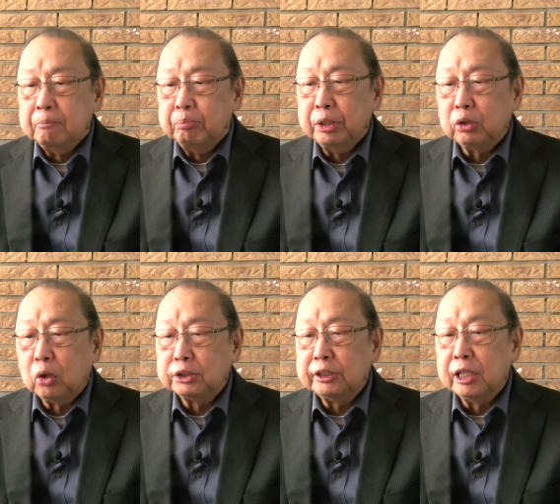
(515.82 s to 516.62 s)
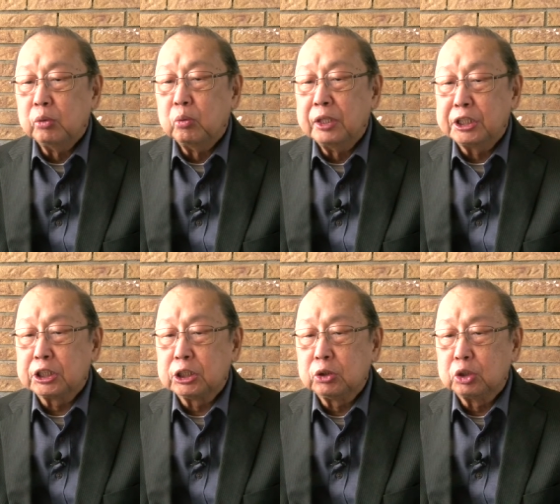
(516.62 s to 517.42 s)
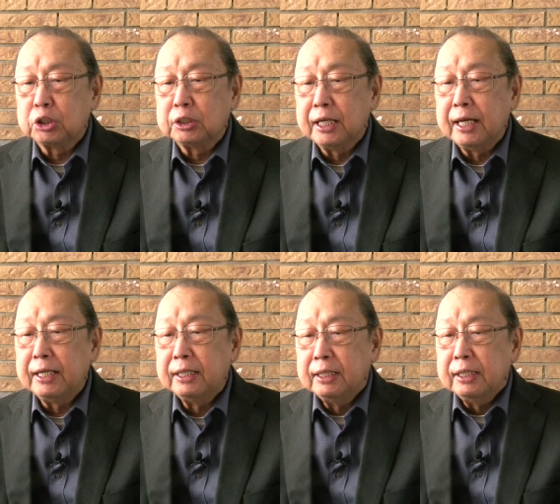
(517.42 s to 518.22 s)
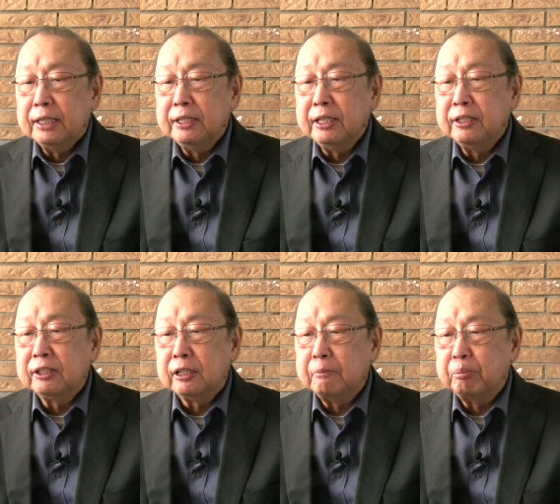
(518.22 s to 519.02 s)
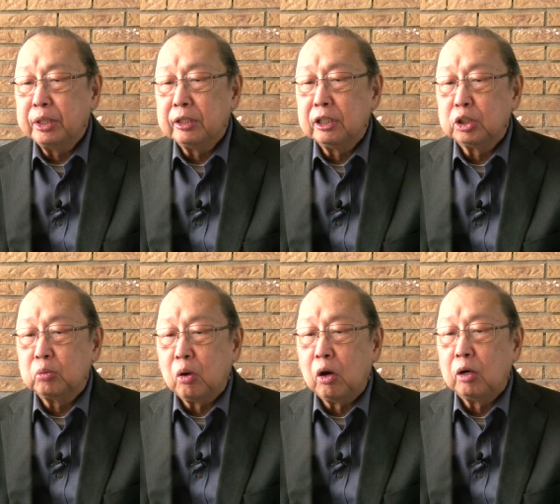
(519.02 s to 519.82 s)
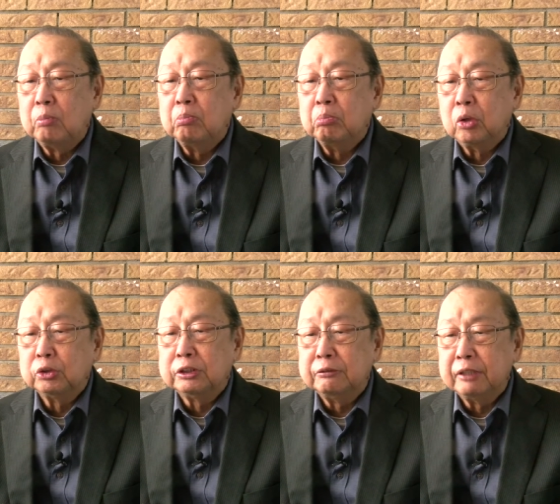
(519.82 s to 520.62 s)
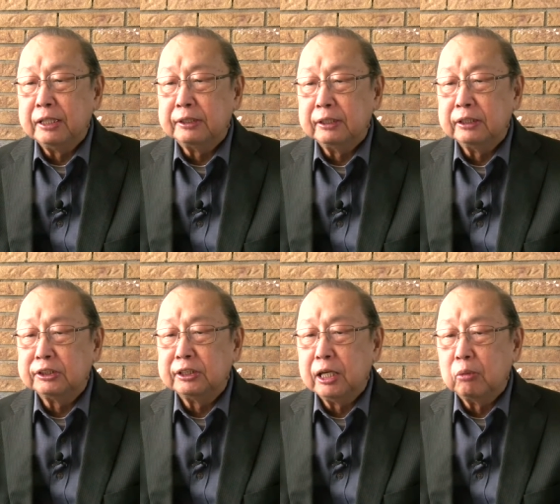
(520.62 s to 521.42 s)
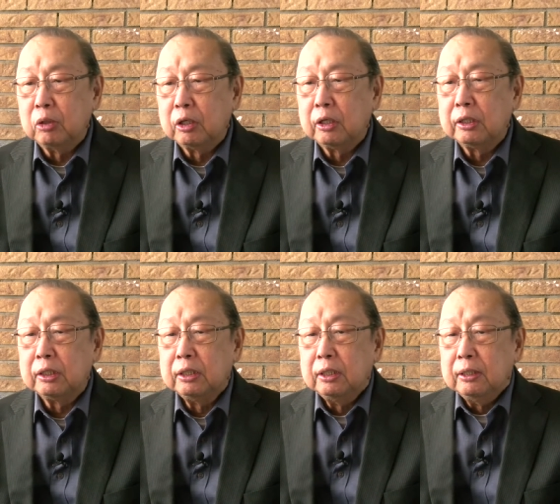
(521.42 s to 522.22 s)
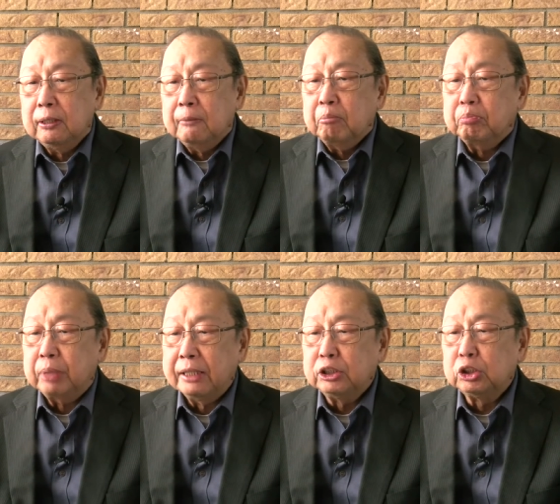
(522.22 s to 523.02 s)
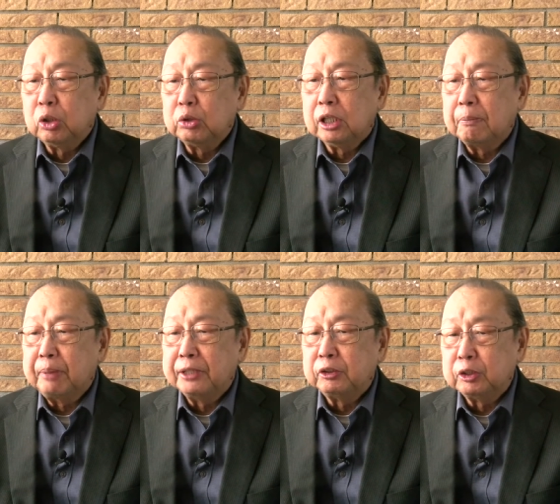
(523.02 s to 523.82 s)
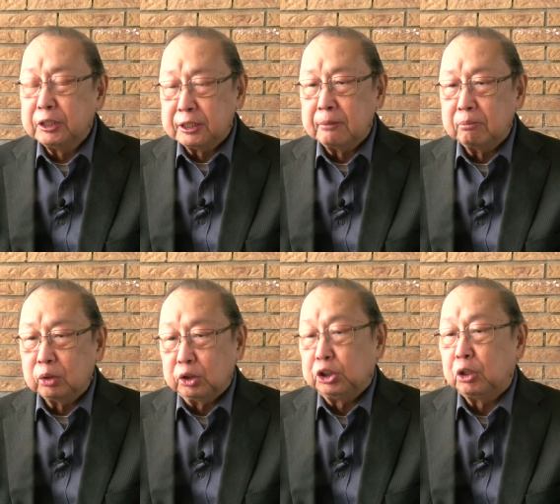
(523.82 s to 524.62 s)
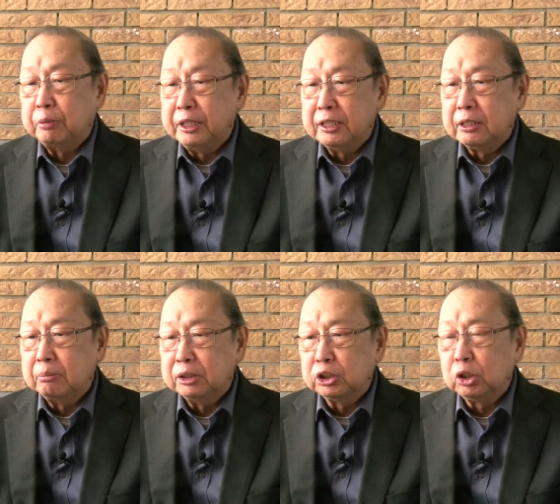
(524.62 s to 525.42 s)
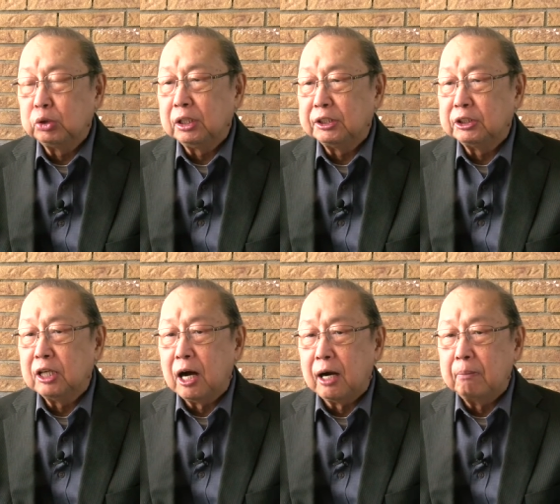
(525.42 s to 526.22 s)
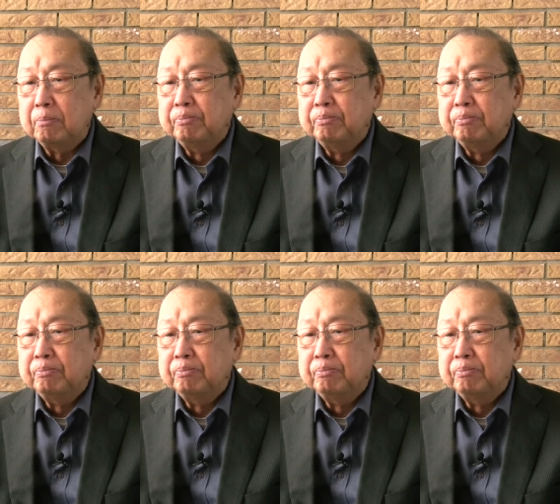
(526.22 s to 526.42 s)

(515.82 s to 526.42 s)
because they wished to stay in the inter-imperialist war motivated as they were by social patriotism or chauvinism and socialist garb